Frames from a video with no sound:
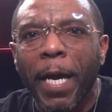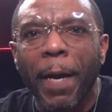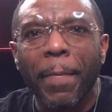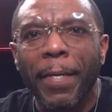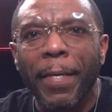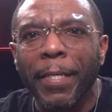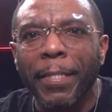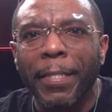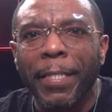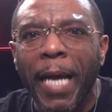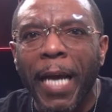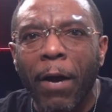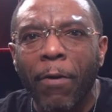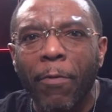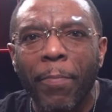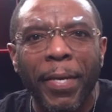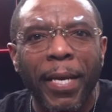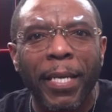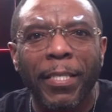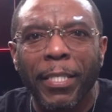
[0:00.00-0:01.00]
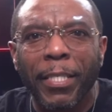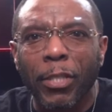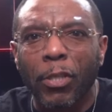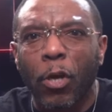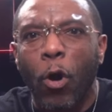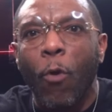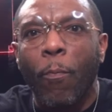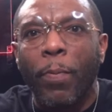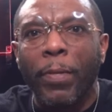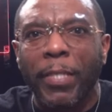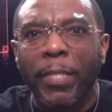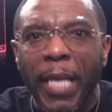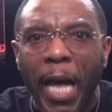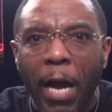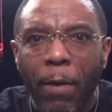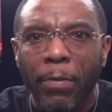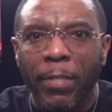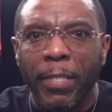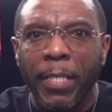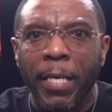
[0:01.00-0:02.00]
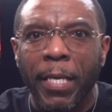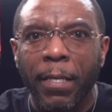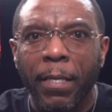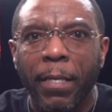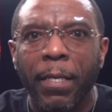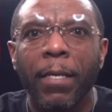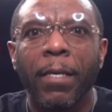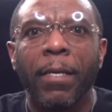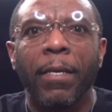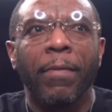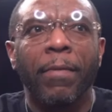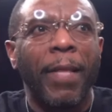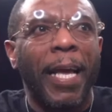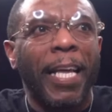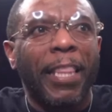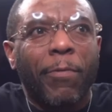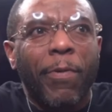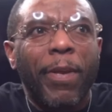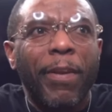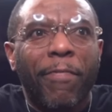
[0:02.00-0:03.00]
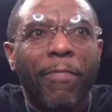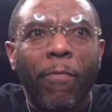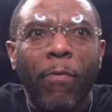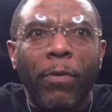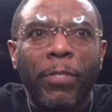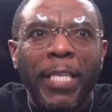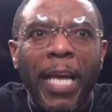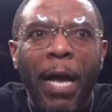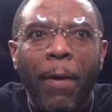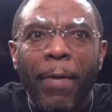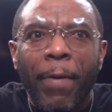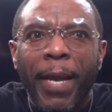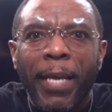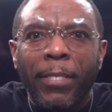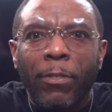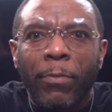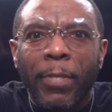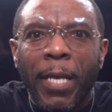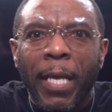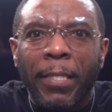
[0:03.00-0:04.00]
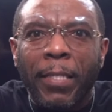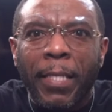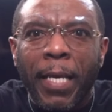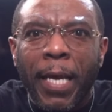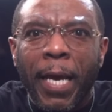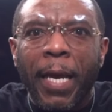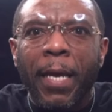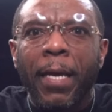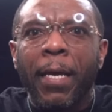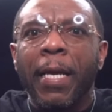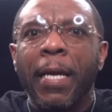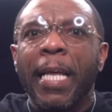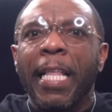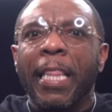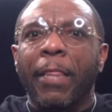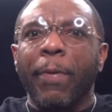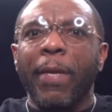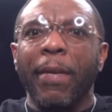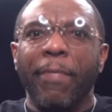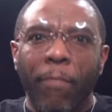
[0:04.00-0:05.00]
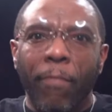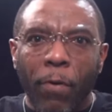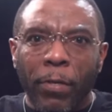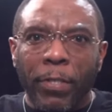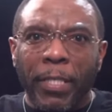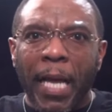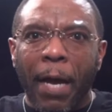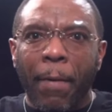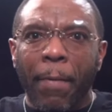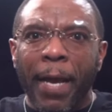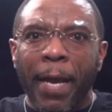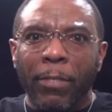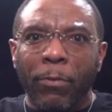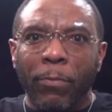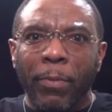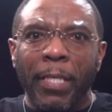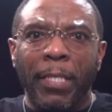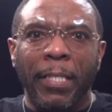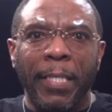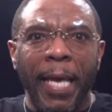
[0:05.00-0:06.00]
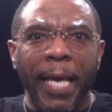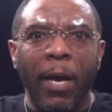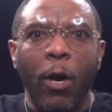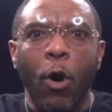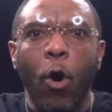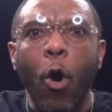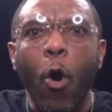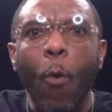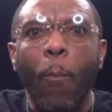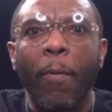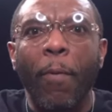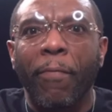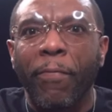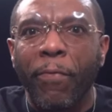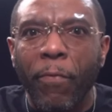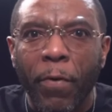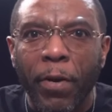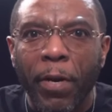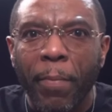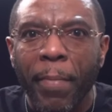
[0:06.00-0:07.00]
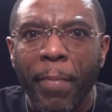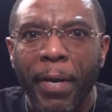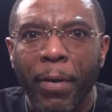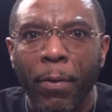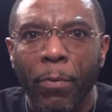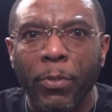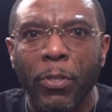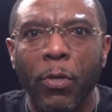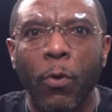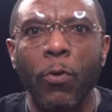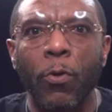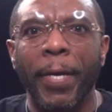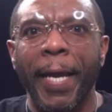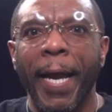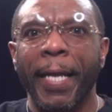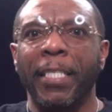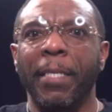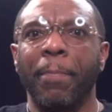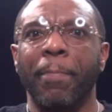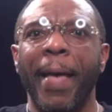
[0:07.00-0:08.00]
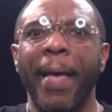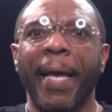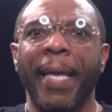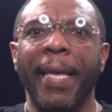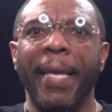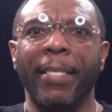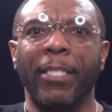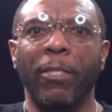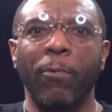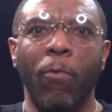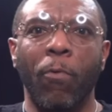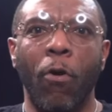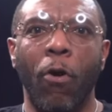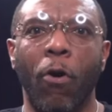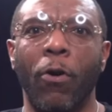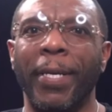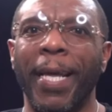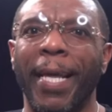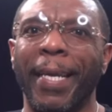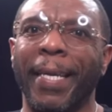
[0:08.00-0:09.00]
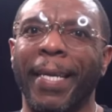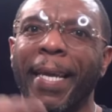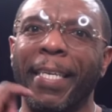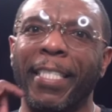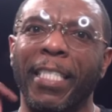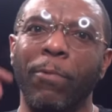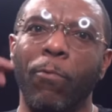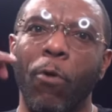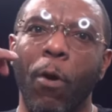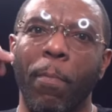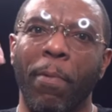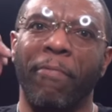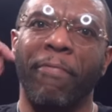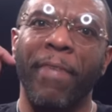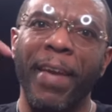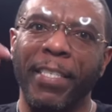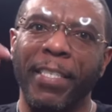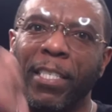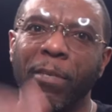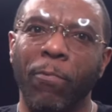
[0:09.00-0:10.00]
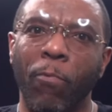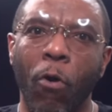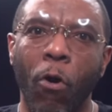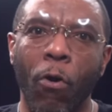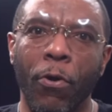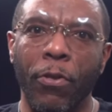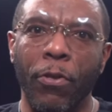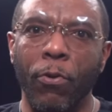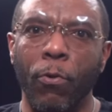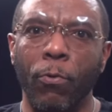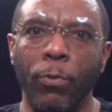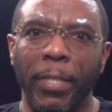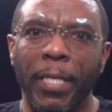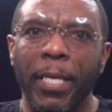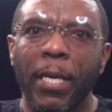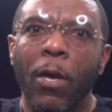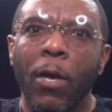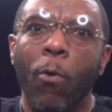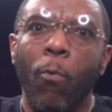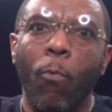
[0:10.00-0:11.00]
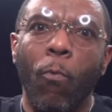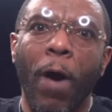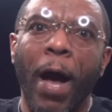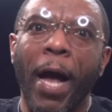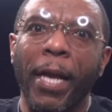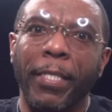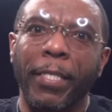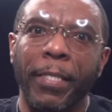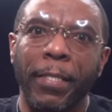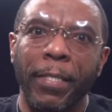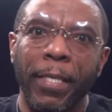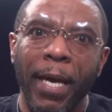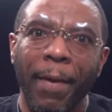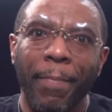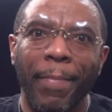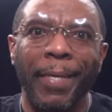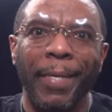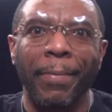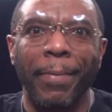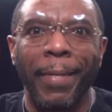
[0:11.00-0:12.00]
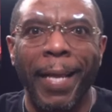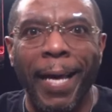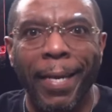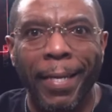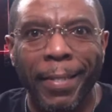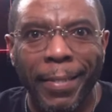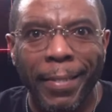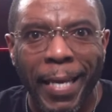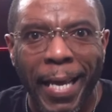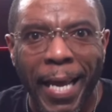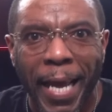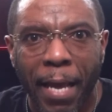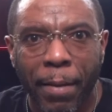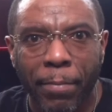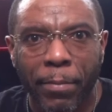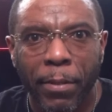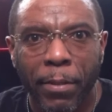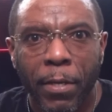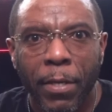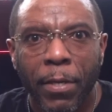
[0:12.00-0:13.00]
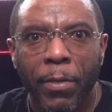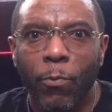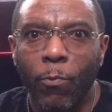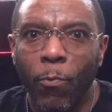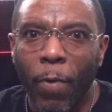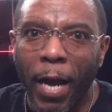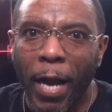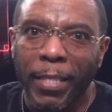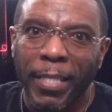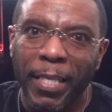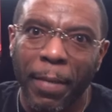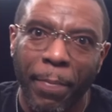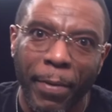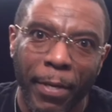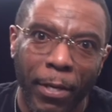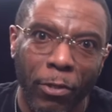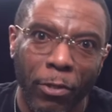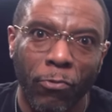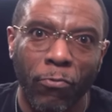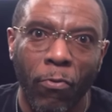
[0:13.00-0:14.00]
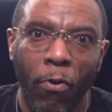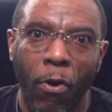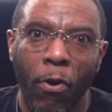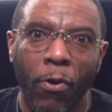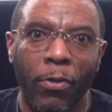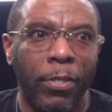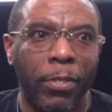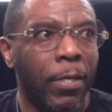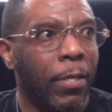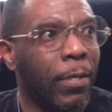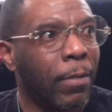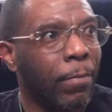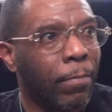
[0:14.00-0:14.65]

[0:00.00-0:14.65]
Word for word: coming in the shower because it's an open shower set. Like three to four shower heads on that side, three to four shower heads on this side, open floor in the middle. So you got your back against the wall, not against the wall, but facing the wall usually washing up. And a lot of times you wash up in your drawers.